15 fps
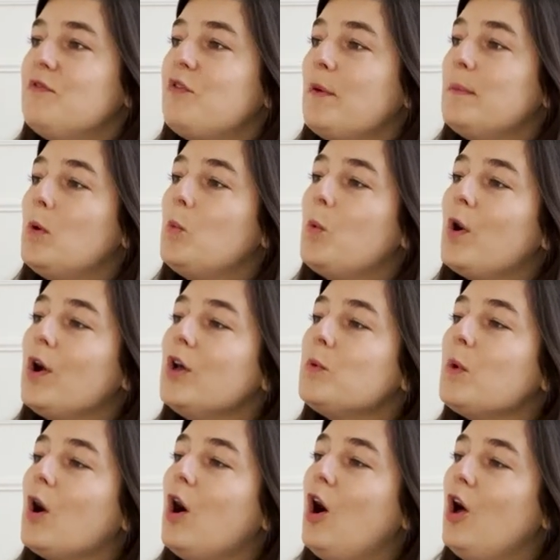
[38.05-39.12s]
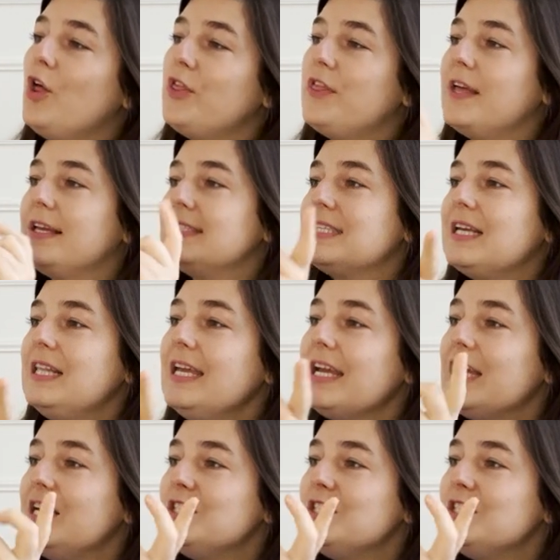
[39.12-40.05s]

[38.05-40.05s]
from a world where all things click,